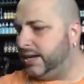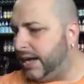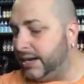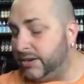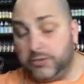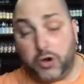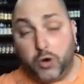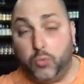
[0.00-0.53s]
I
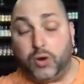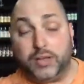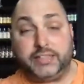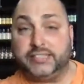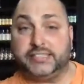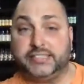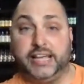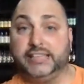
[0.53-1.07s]
don't know what
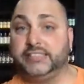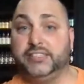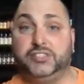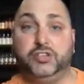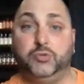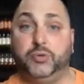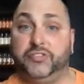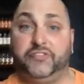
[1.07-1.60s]
this has to
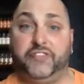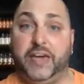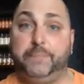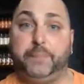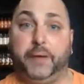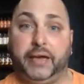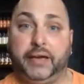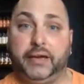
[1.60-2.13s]
do with
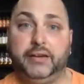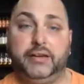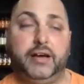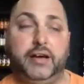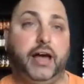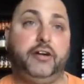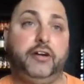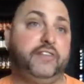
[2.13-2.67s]
vaping.
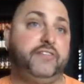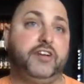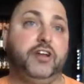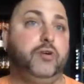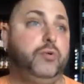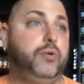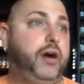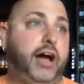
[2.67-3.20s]
I don't even
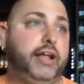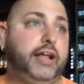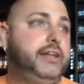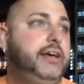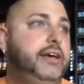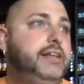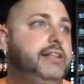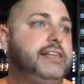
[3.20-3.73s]
know. I,
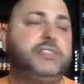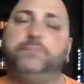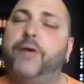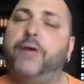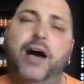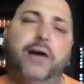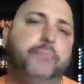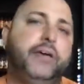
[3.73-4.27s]
that's the
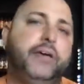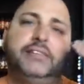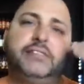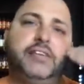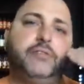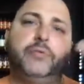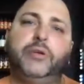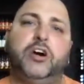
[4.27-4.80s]
problem is
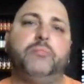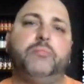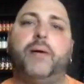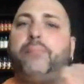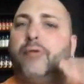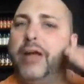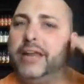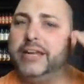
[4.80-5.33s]
here we go. My
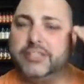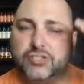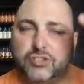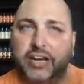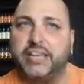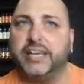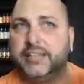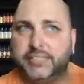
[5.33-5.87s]
brain is trying
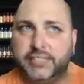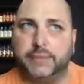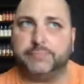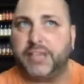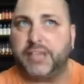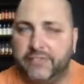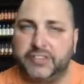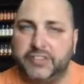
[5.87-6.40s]
to catch up
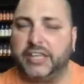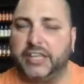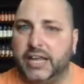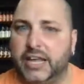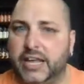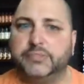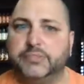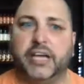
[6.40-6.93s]
to everything that
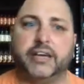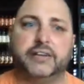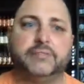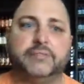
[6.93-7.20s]
I'm saying.